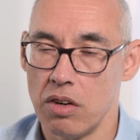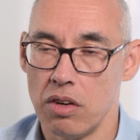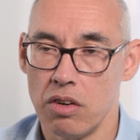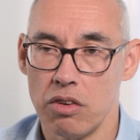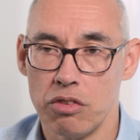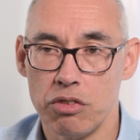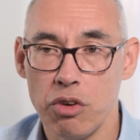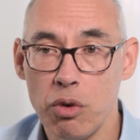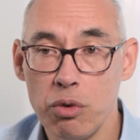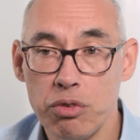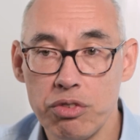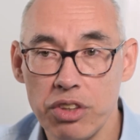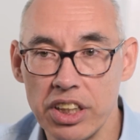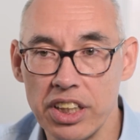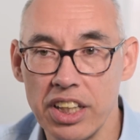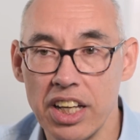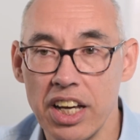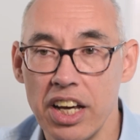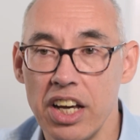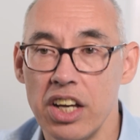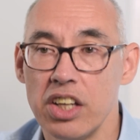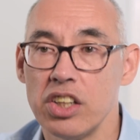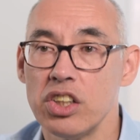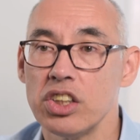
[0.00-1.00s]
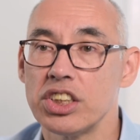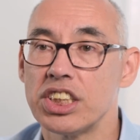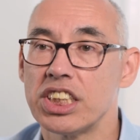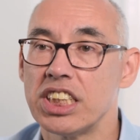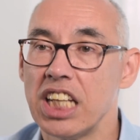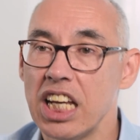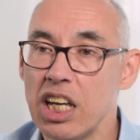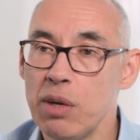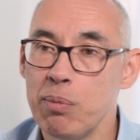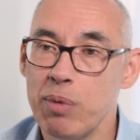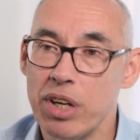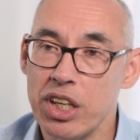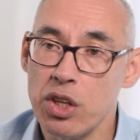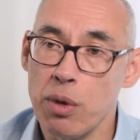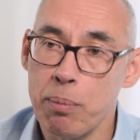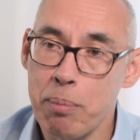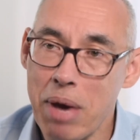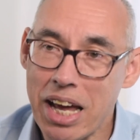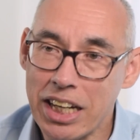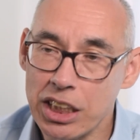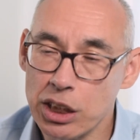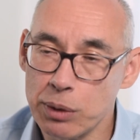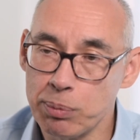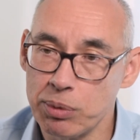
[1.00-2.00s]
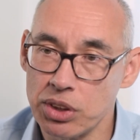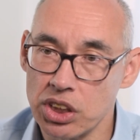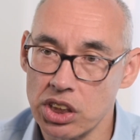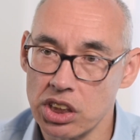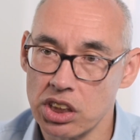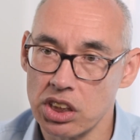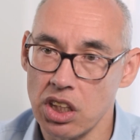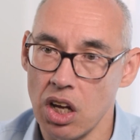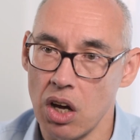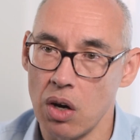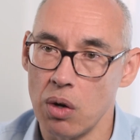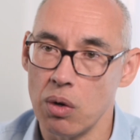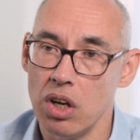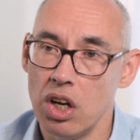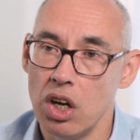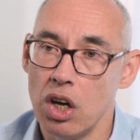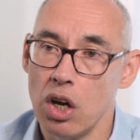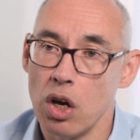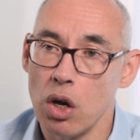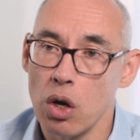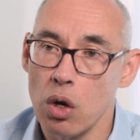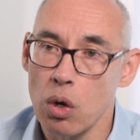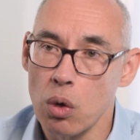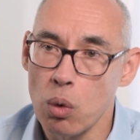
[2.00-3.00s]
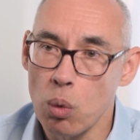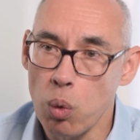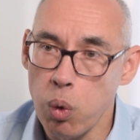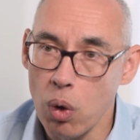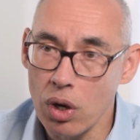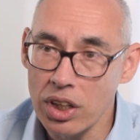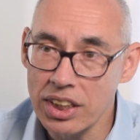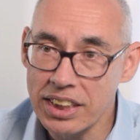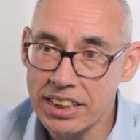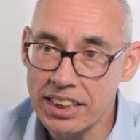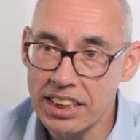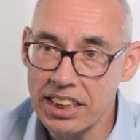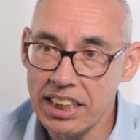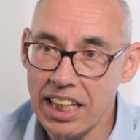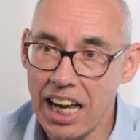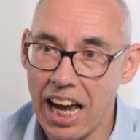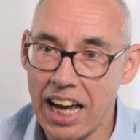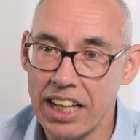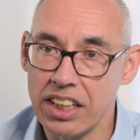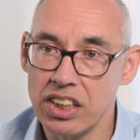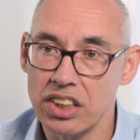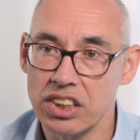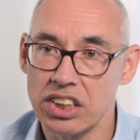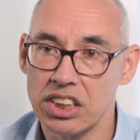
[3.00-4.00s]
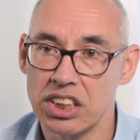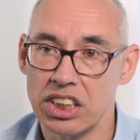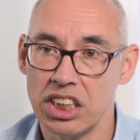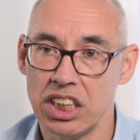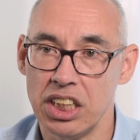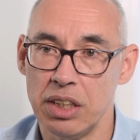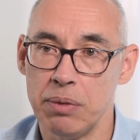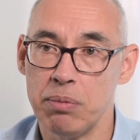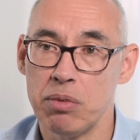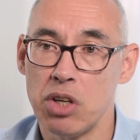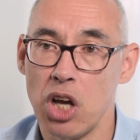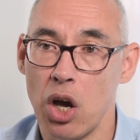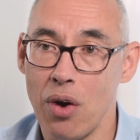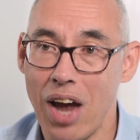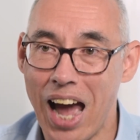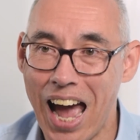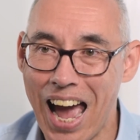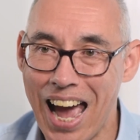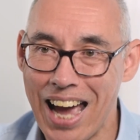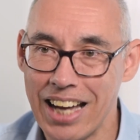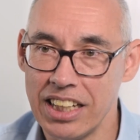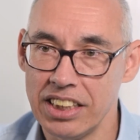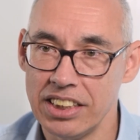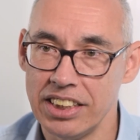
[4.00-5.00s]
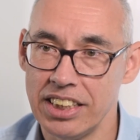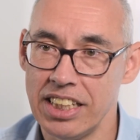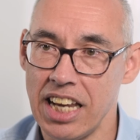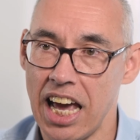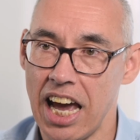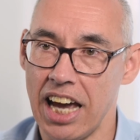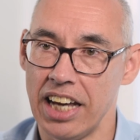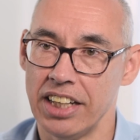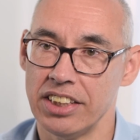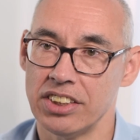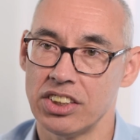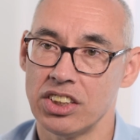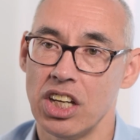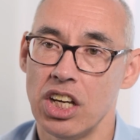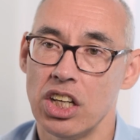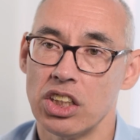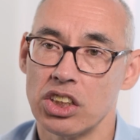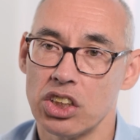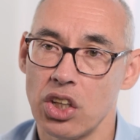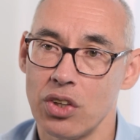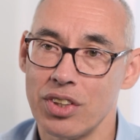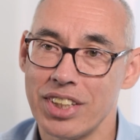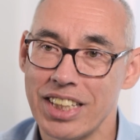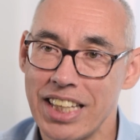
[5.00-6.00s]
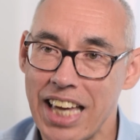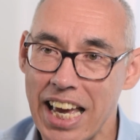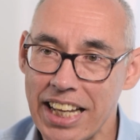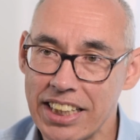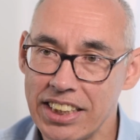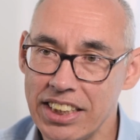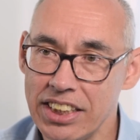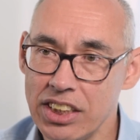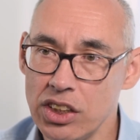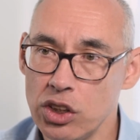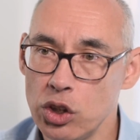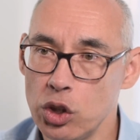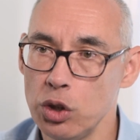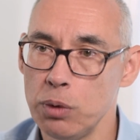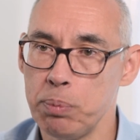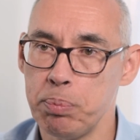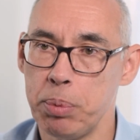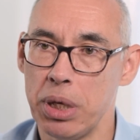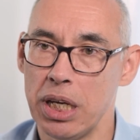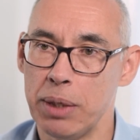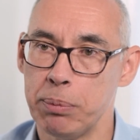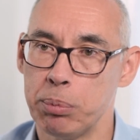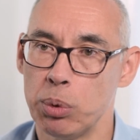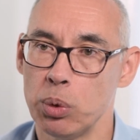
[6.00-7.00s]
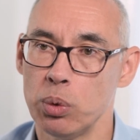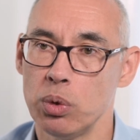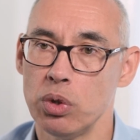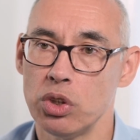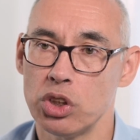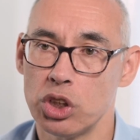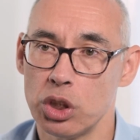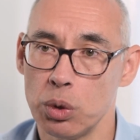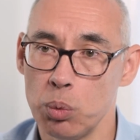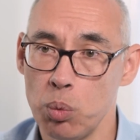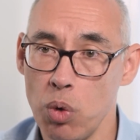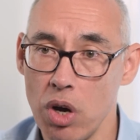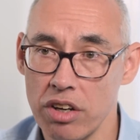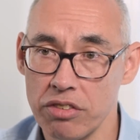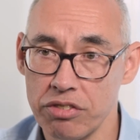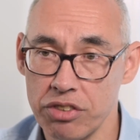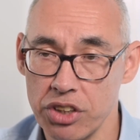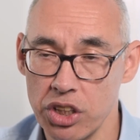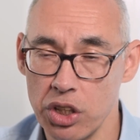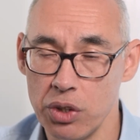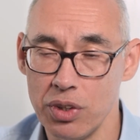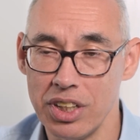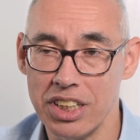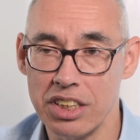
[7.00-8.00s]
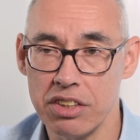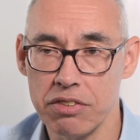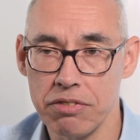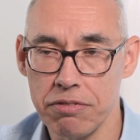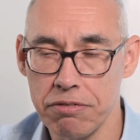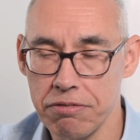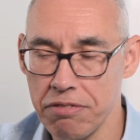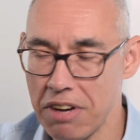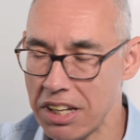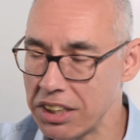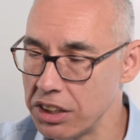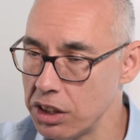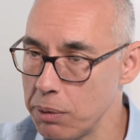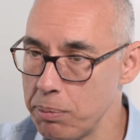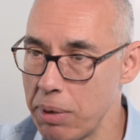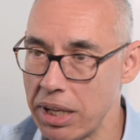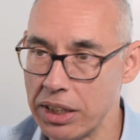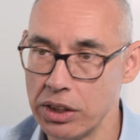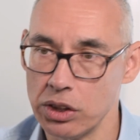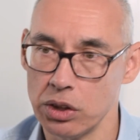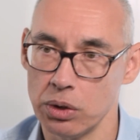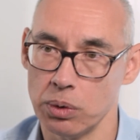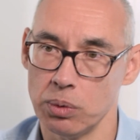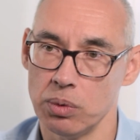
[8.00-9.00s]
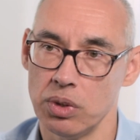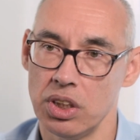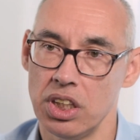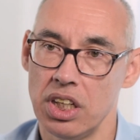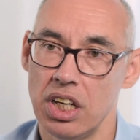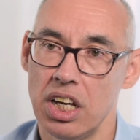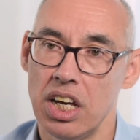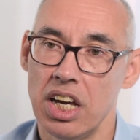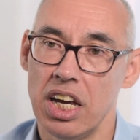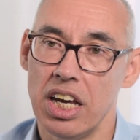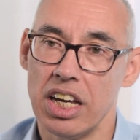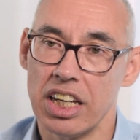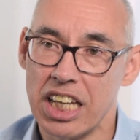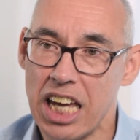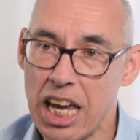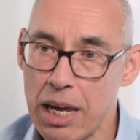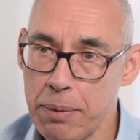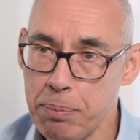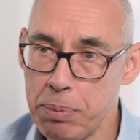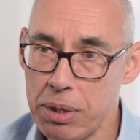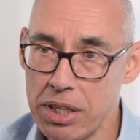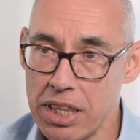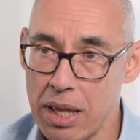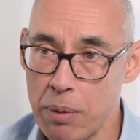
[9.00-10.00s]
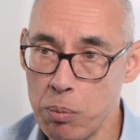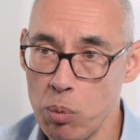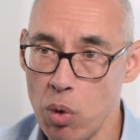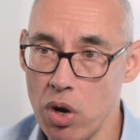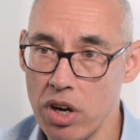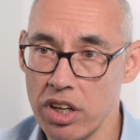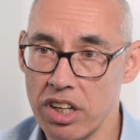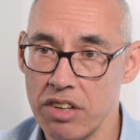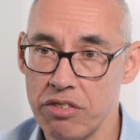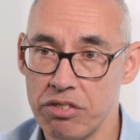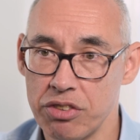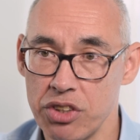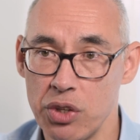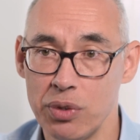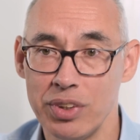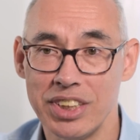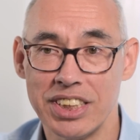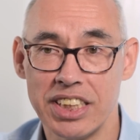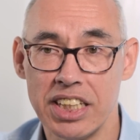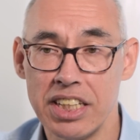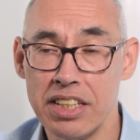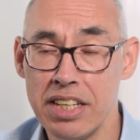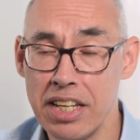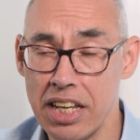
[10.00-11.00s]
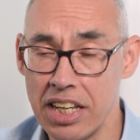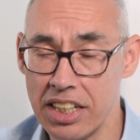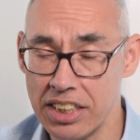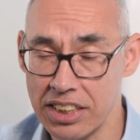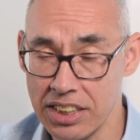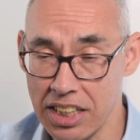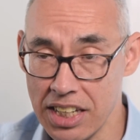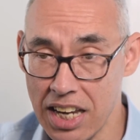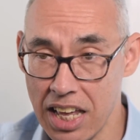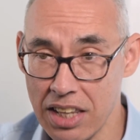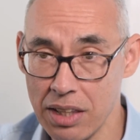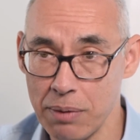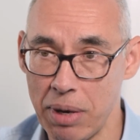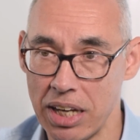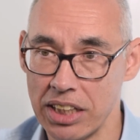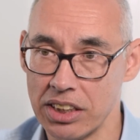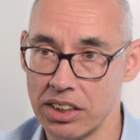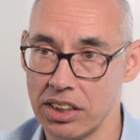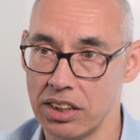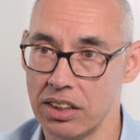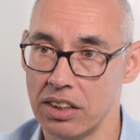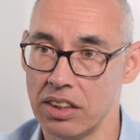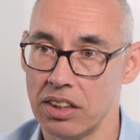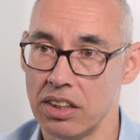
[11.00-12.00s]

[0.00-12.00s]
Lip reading: Fourthly, your team and your management style. Quality and your team go hand in hand, so getting good people to work for you is fundamental. Keeping them working for you is another matter.